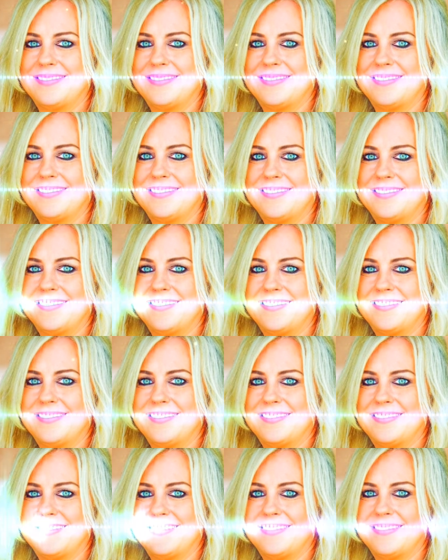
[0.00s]
Allow
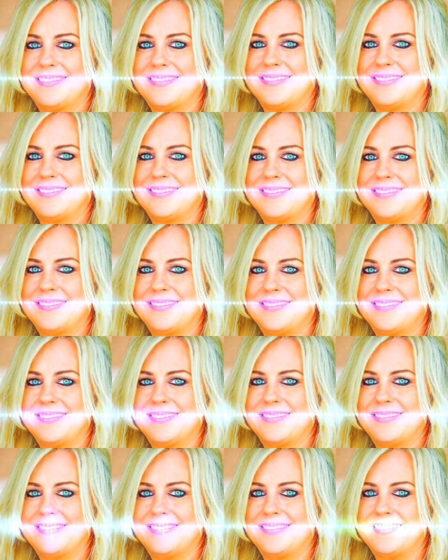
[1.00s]
the light
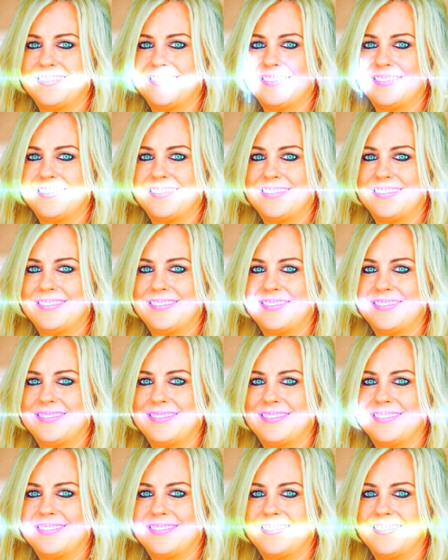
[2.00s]
to come into your
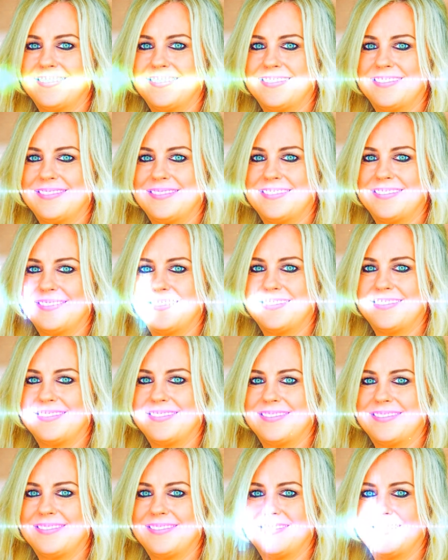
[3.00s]
solar plexus,
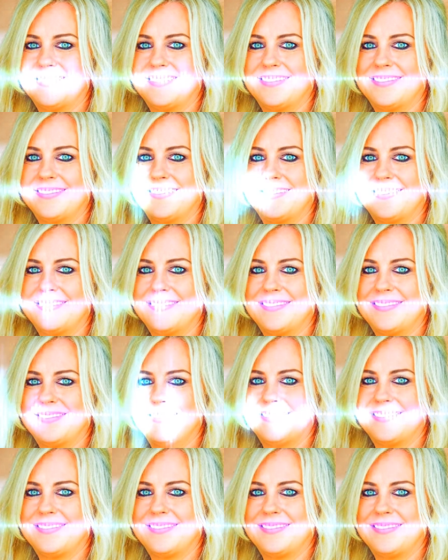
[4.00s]
cleansing away
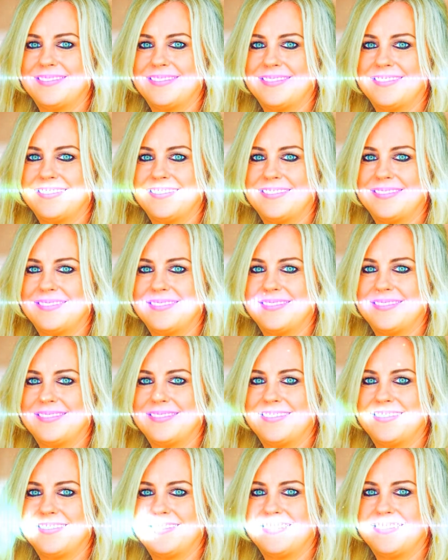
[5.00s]
everywhere you block
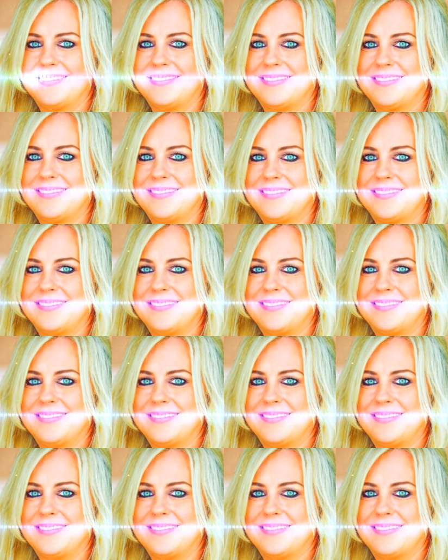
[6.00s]
your life